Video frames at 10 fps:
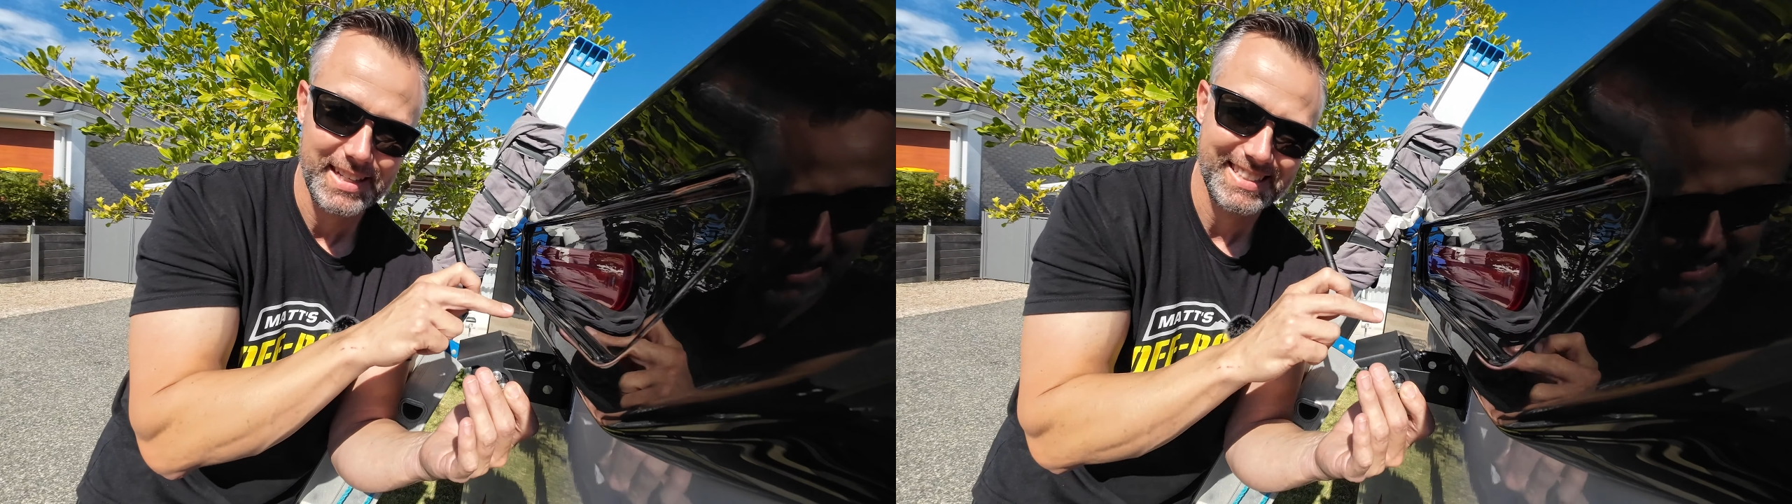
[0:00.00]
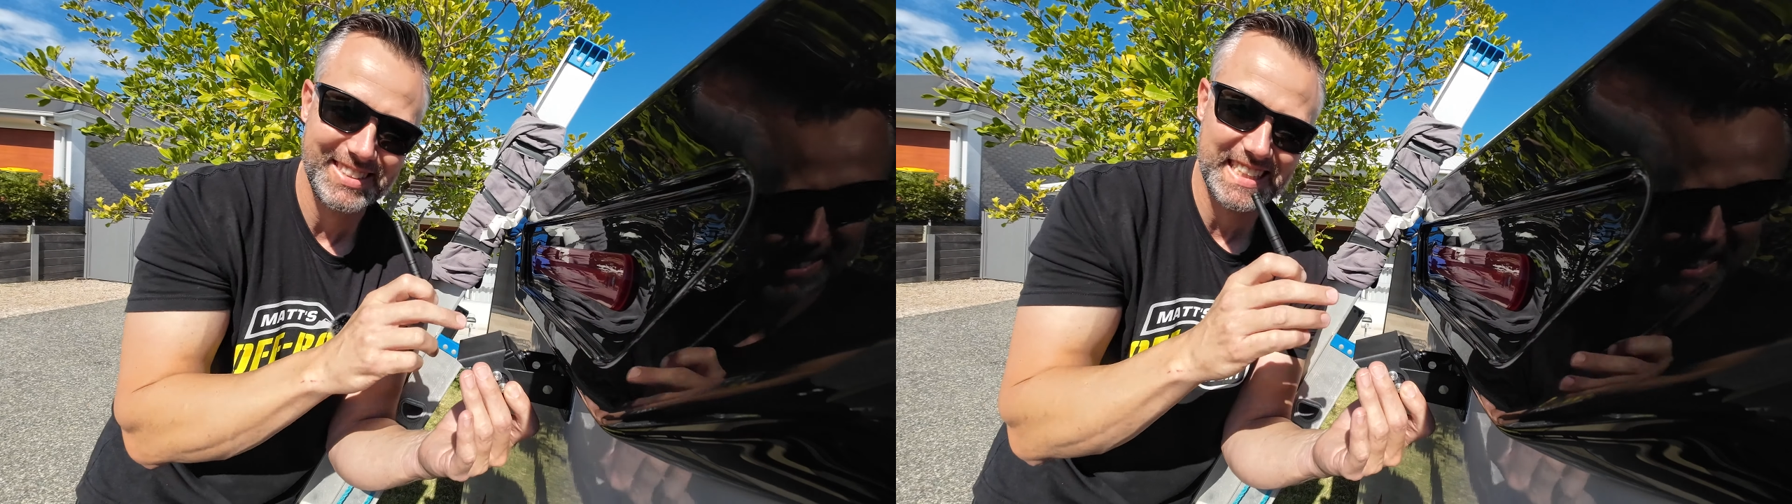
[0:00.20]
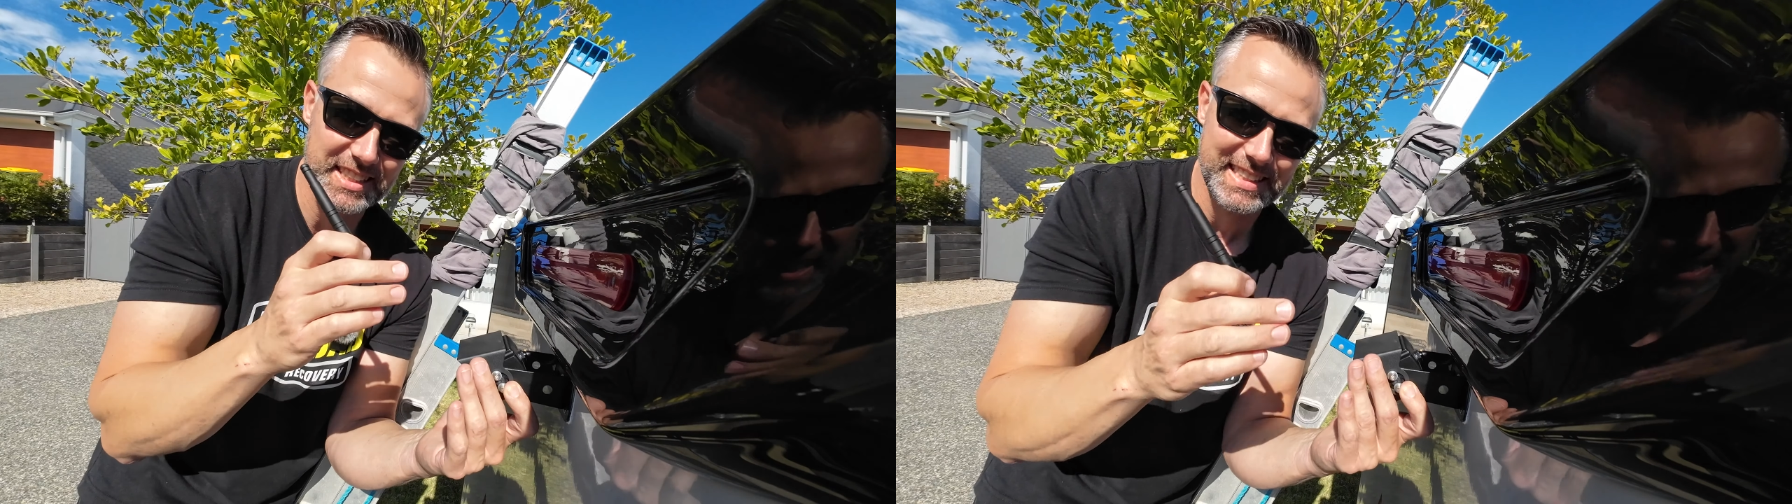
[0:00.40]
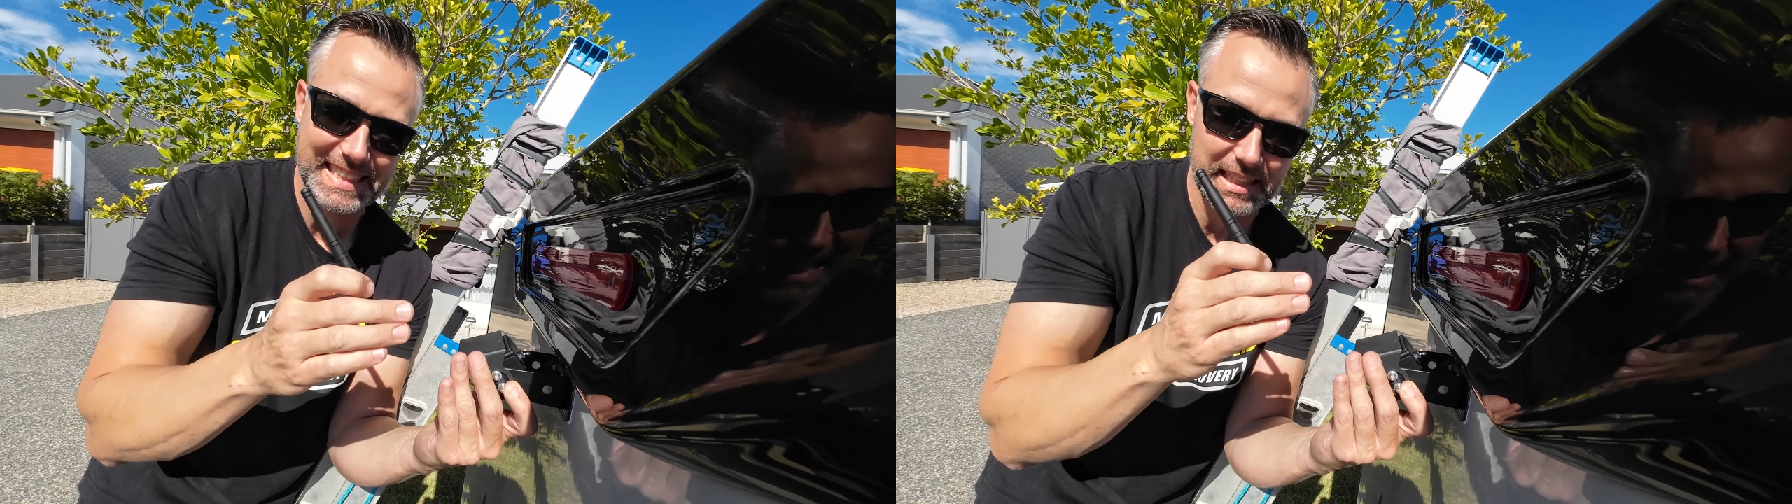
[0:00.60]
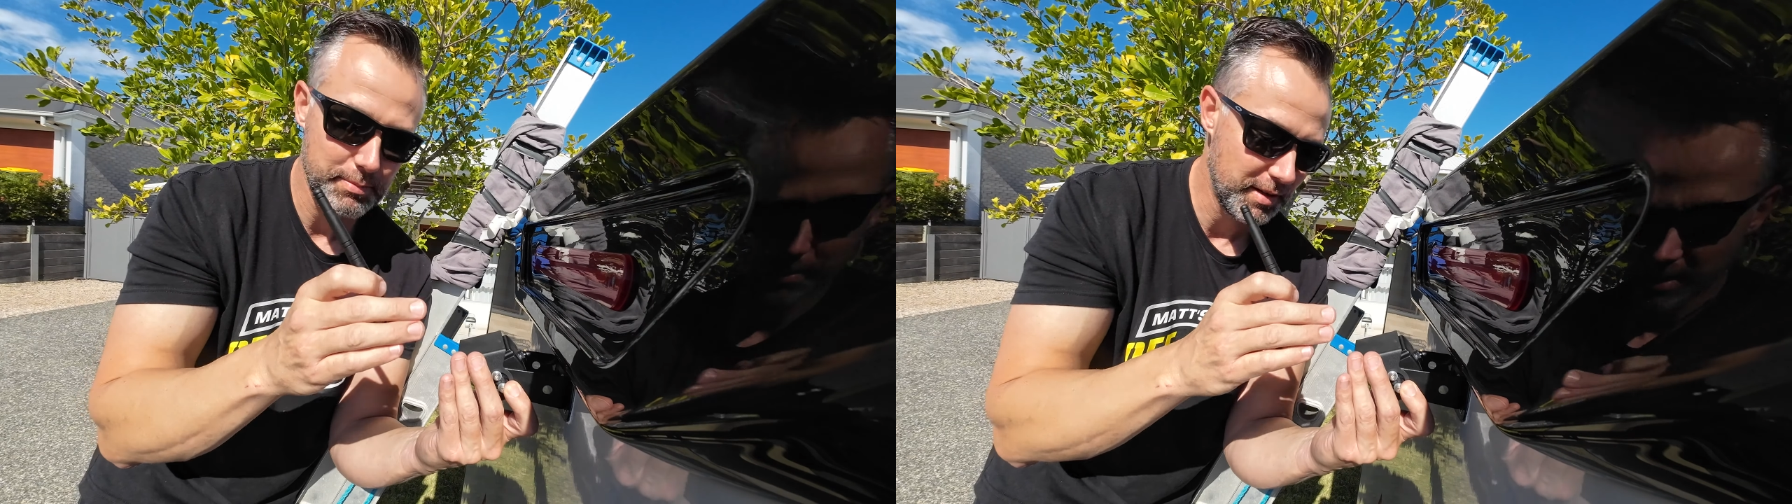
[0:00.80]
which,
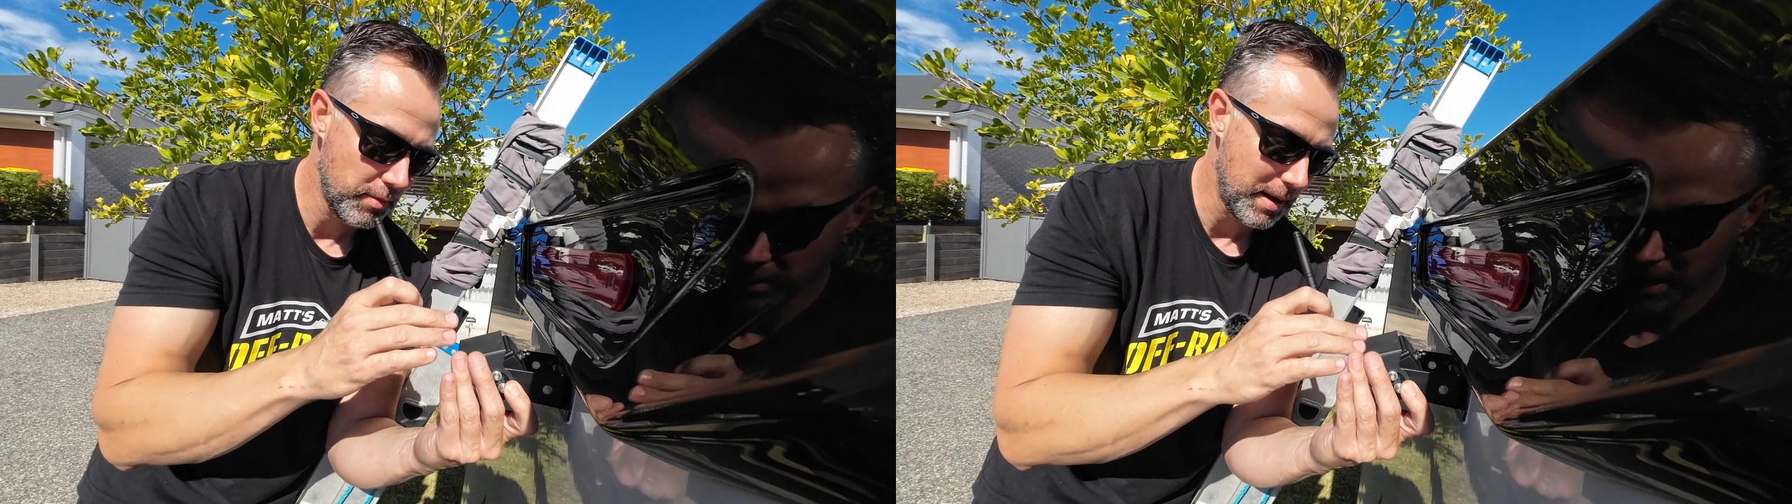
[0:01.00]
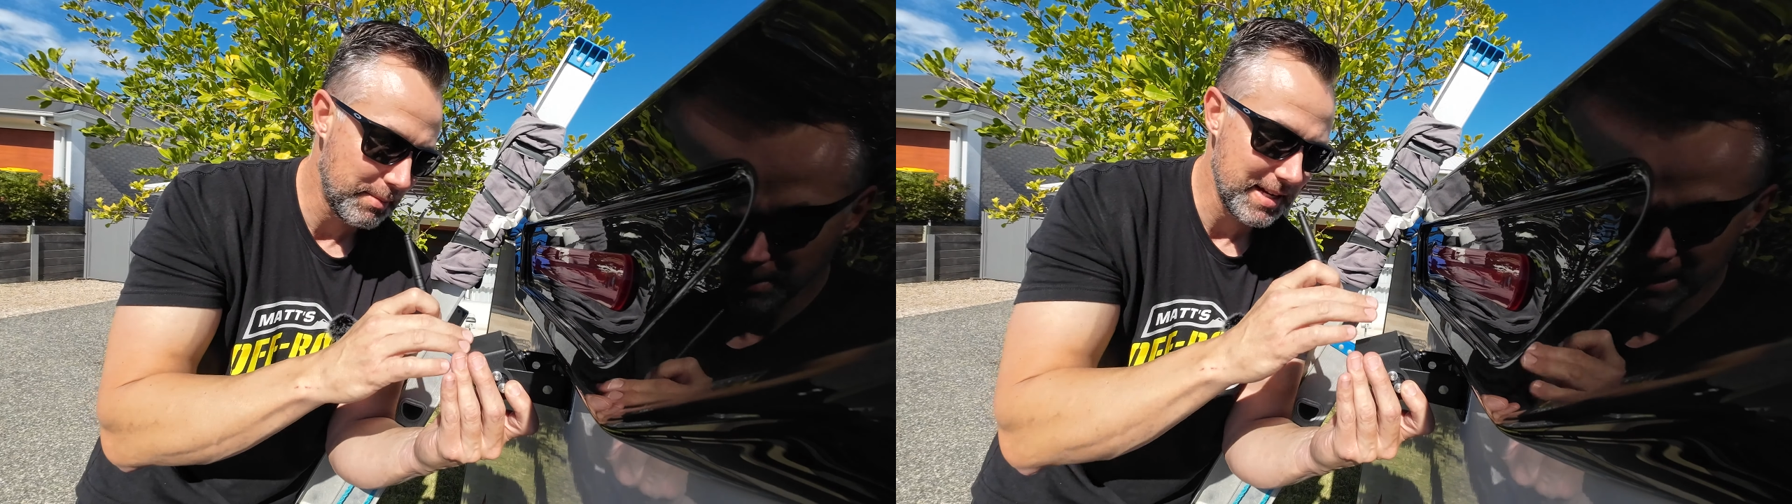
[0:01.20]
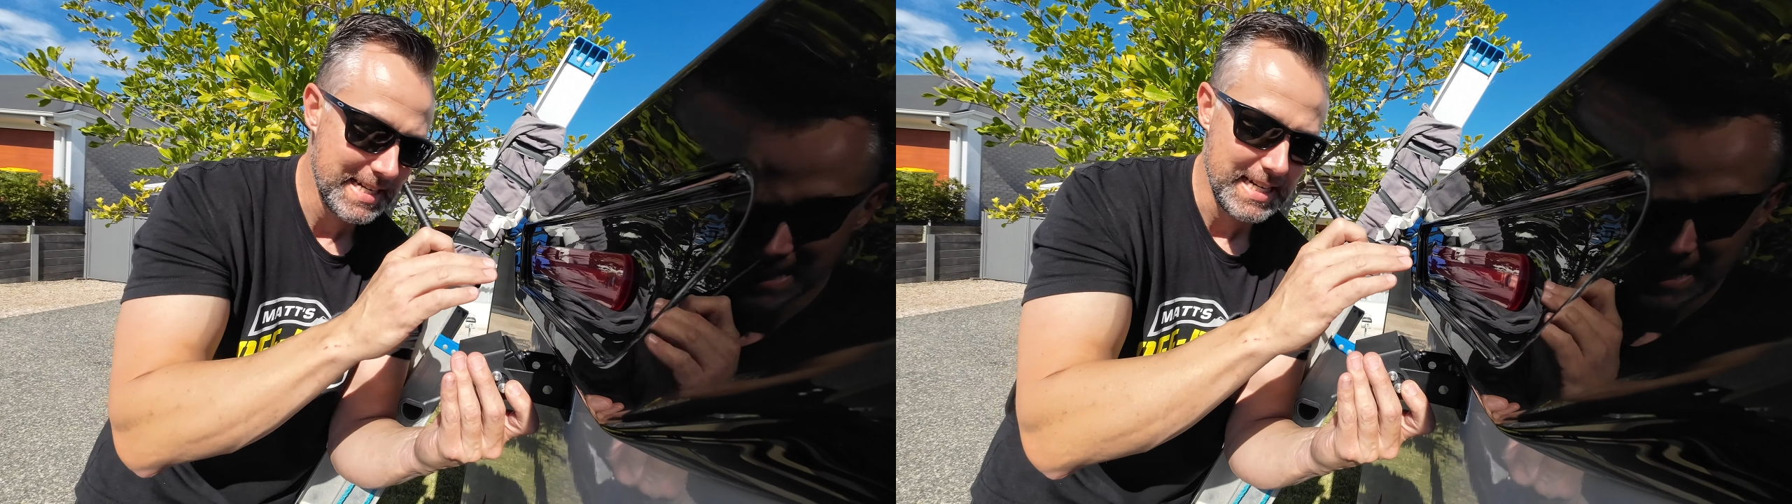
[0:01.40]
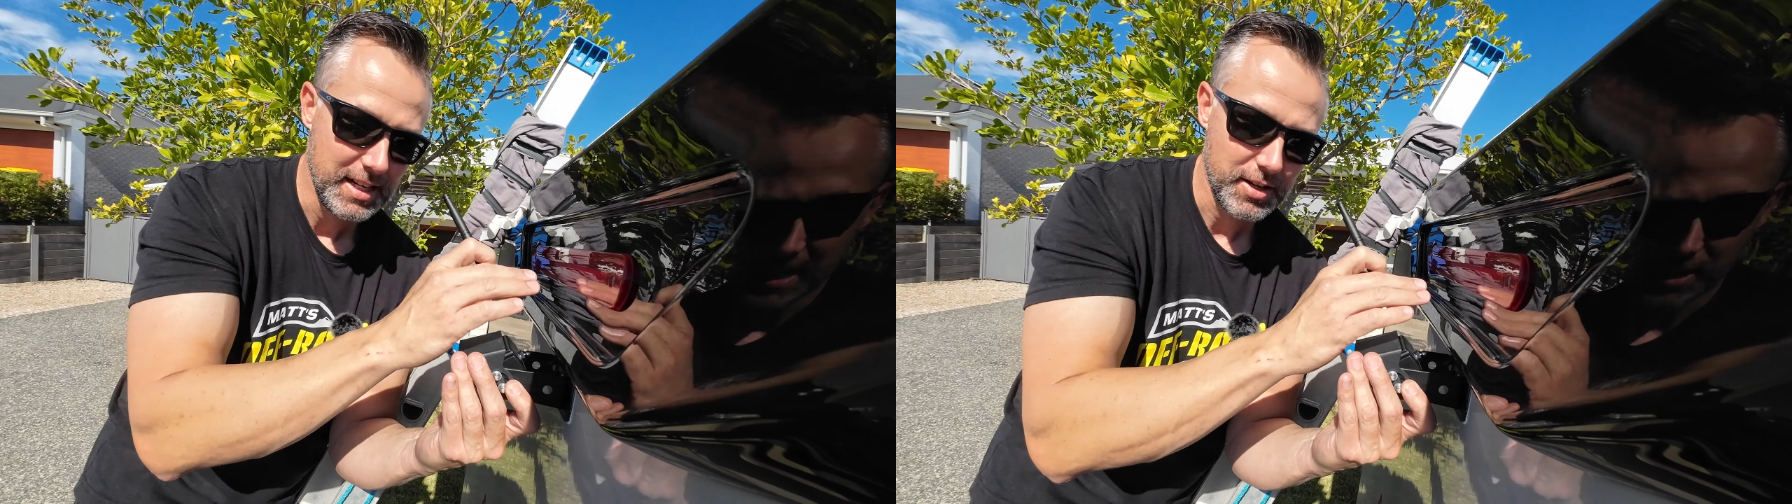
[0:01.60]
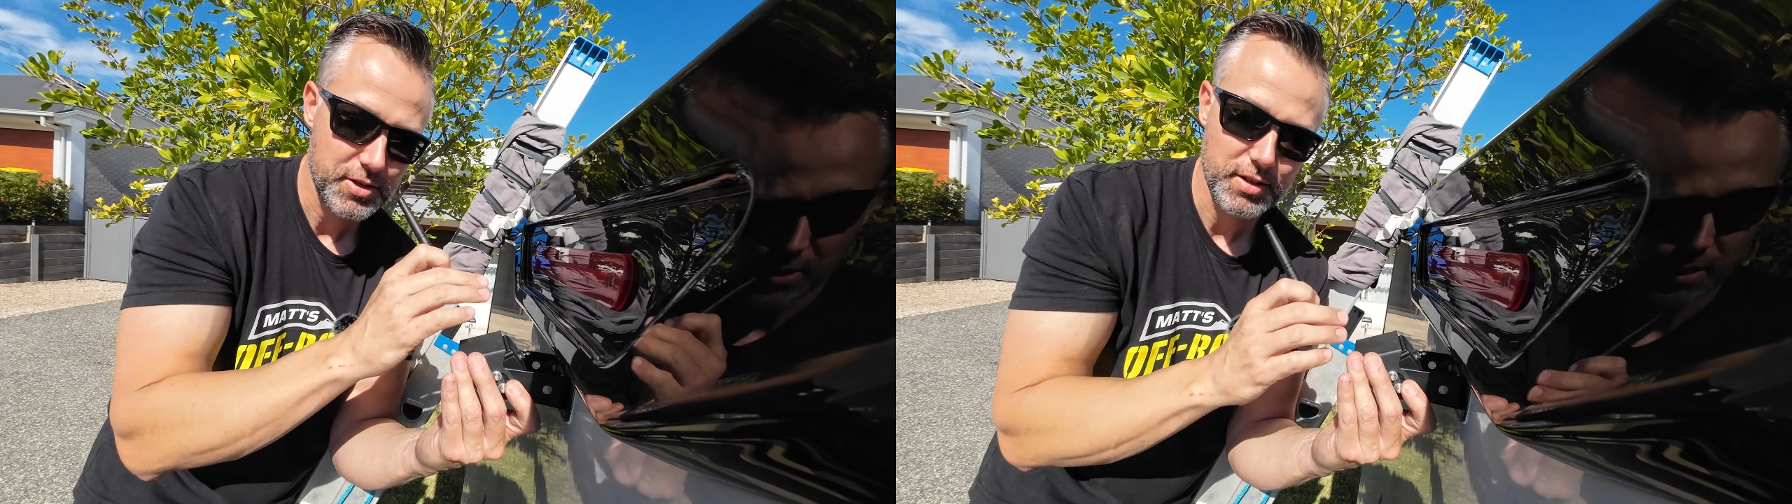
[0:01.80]
you know, a bit of a bummer.
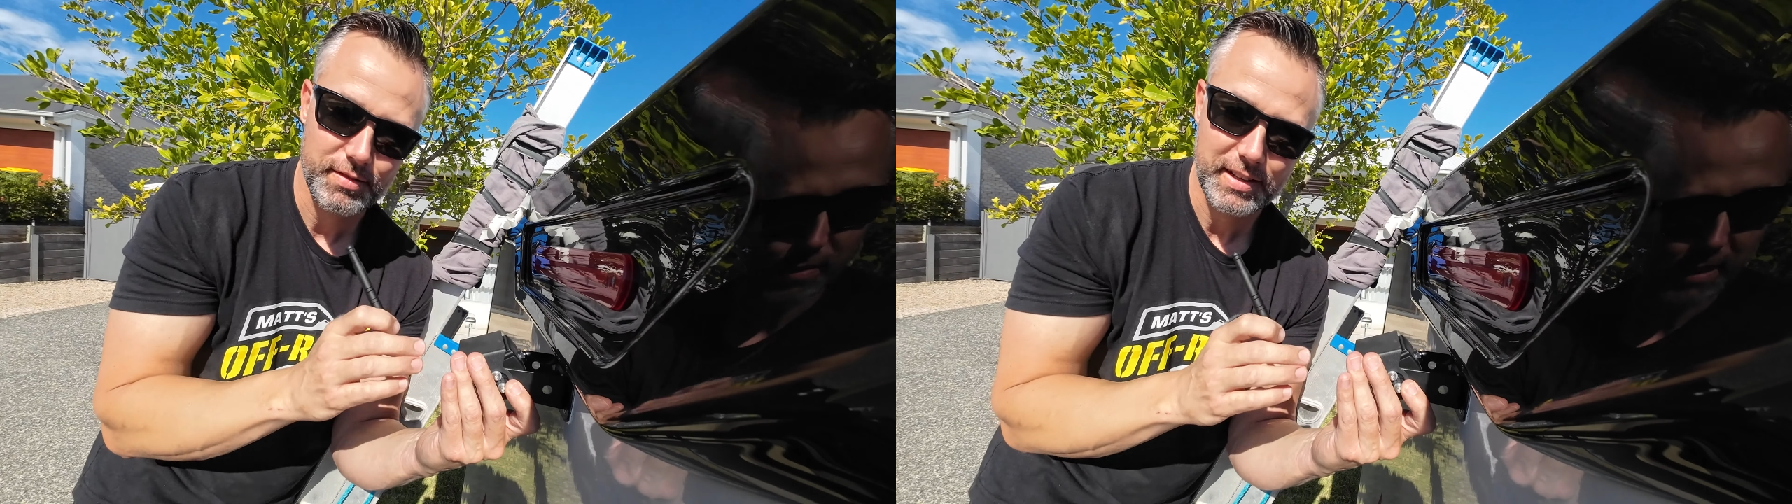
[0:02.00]
I should have